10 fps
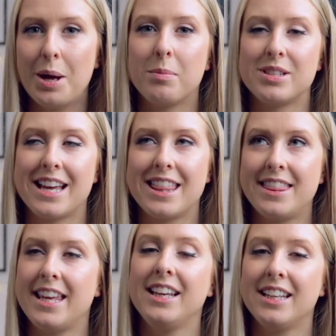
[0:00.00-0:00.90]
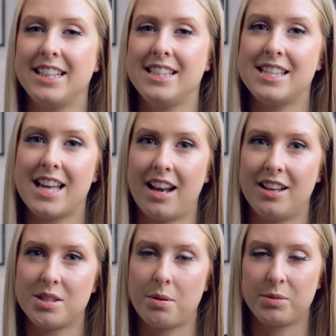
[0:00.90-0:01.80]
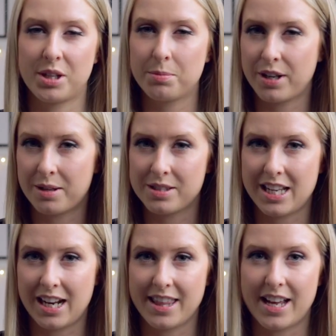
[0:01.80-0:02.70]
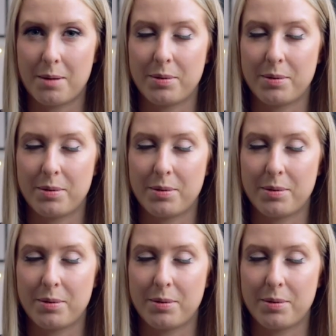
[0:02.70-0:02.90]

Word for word: but I think it is Hella, so I'm going to pronounce it like that.